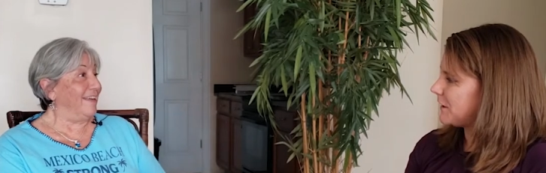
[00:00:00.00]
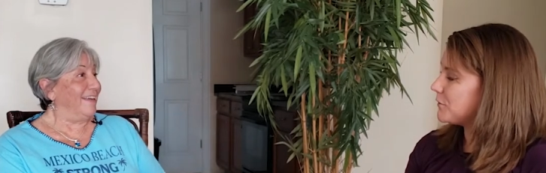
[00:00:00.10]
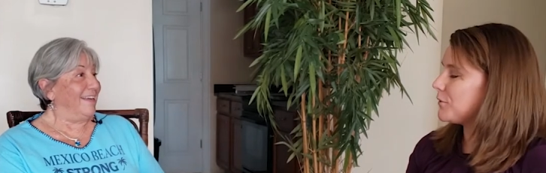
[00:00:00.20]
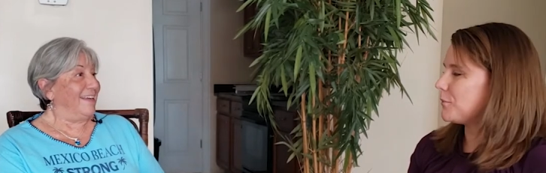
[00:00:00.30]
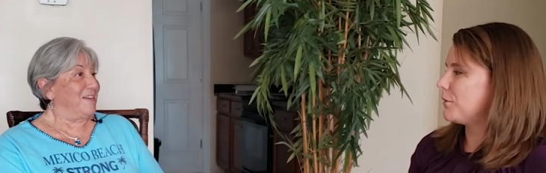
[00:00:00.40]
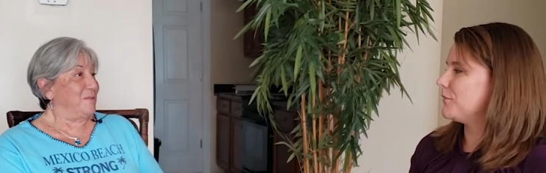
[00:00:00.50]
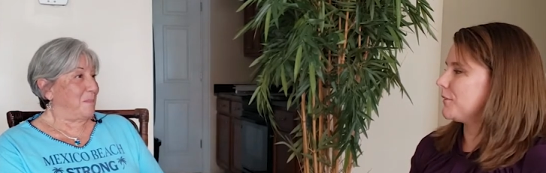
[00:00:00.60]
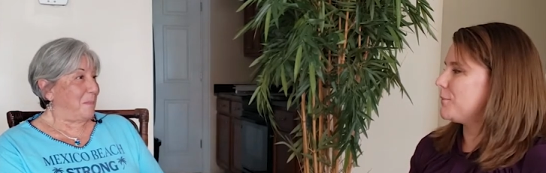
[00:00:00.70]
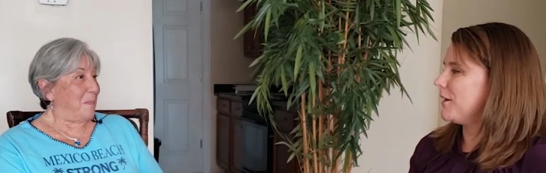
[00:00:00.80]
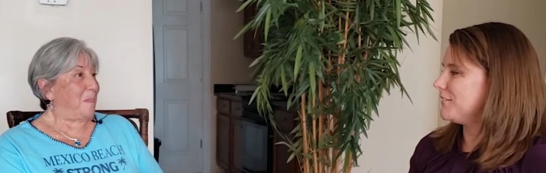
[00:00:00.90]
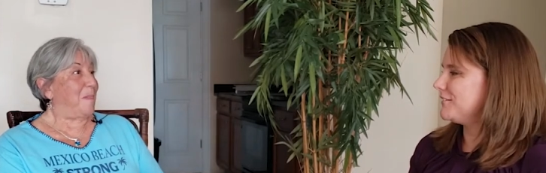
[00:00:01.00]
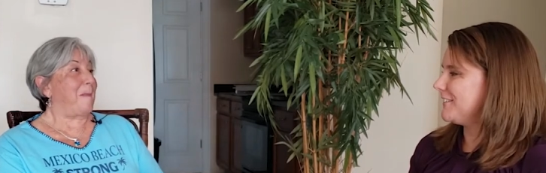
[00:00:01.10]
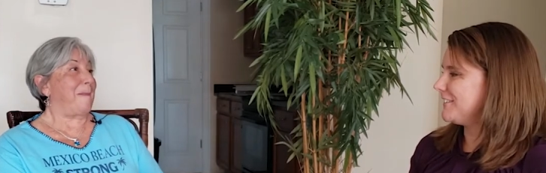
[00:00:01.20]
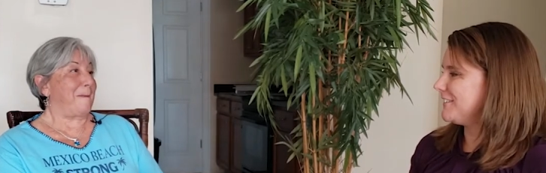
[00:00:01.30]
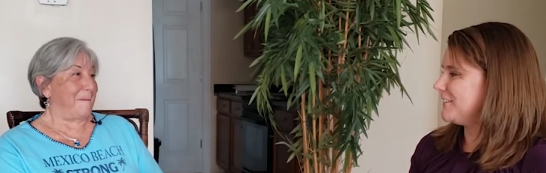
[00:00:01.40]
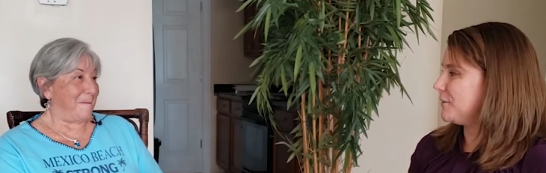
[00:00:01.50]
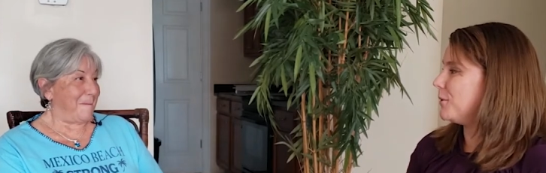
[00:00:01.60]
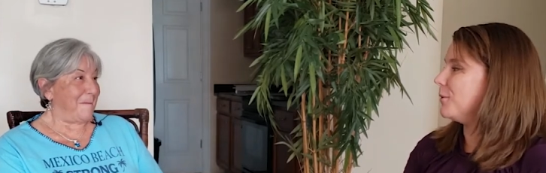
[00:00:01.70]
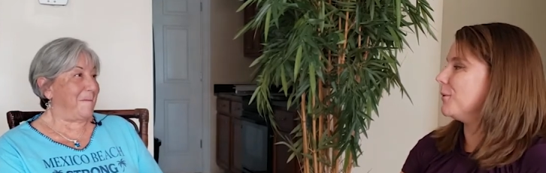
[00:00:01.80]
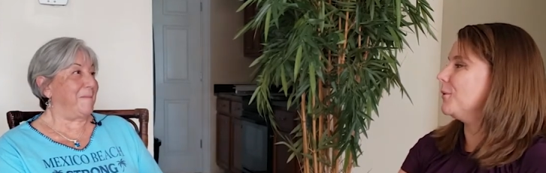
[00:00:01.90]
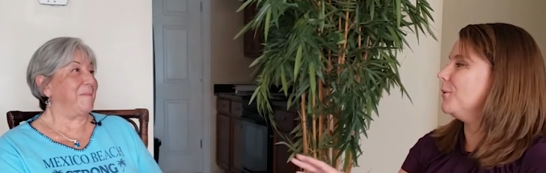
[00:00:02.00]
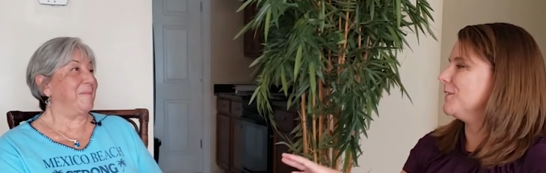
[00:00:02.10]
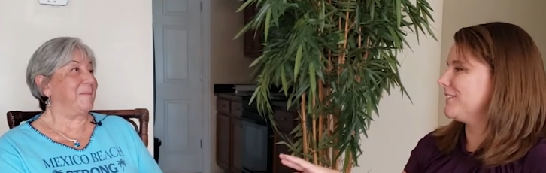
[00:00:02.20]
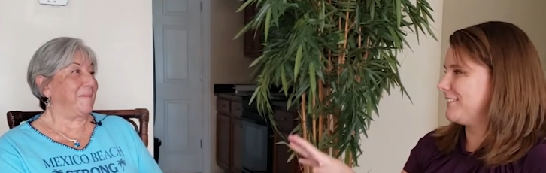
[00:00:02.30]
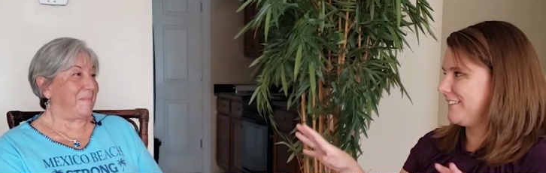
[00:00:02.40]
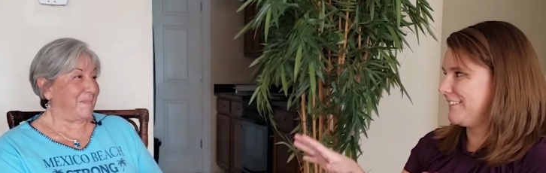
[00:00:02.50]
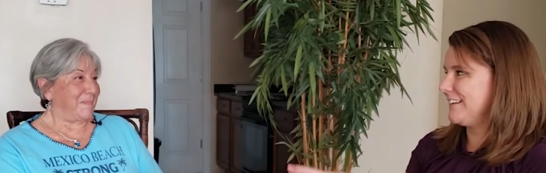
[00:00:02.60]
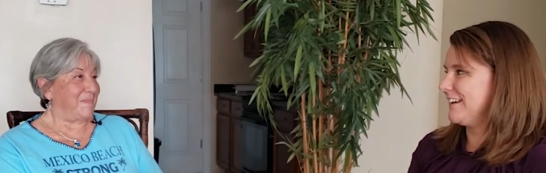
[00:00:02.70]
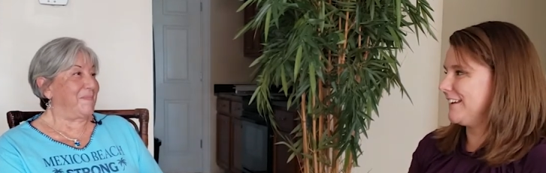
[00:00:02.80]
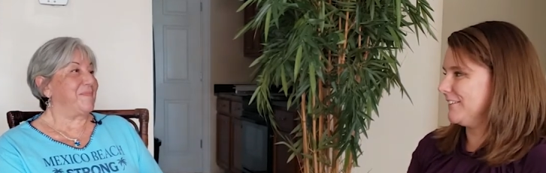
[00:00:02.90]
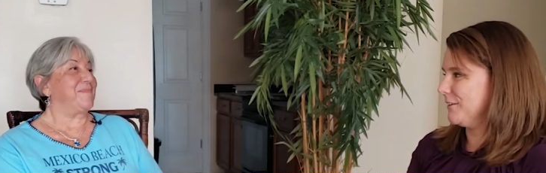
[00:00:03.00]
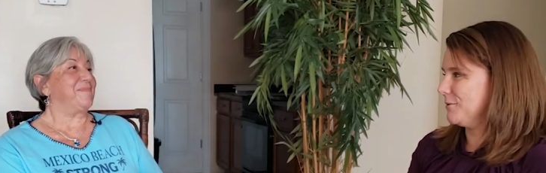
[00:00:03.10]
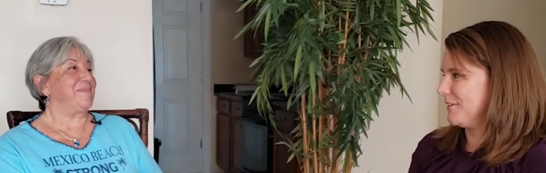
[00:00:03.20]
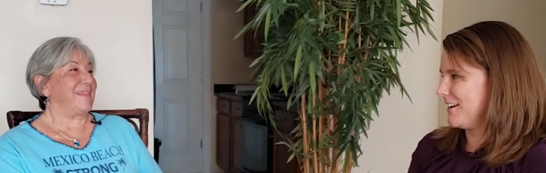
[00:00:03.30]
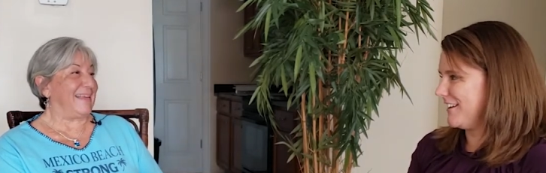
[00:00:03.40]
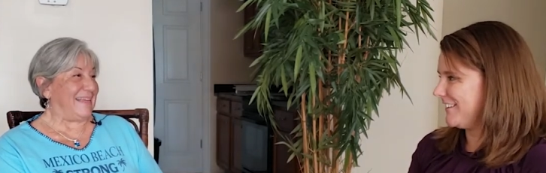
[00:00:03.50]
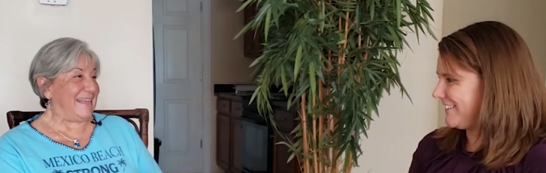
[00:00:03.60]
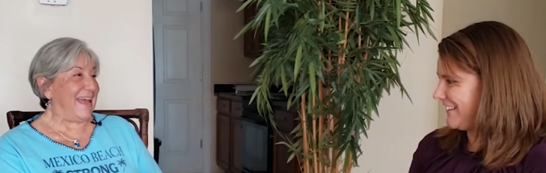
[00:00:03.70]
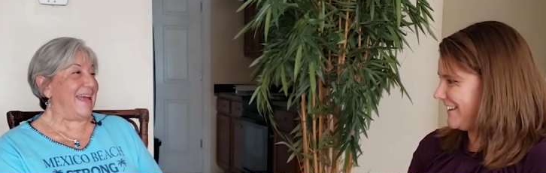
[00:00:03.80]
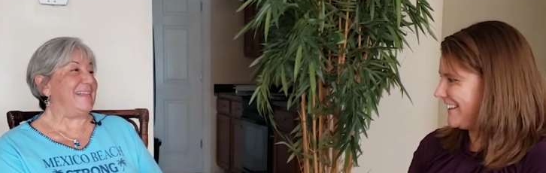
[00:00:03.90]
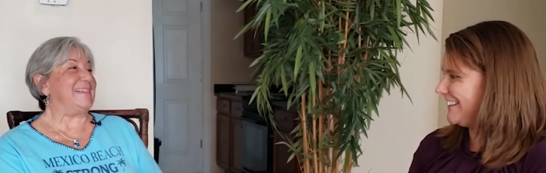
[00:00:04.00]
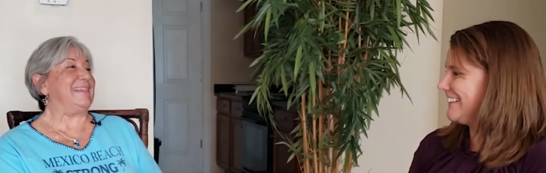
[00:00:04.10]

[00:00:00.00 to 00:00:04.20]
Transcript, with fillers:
Speaker 1: This was a perfect spot because the whole goal is to stay low rise. Yes,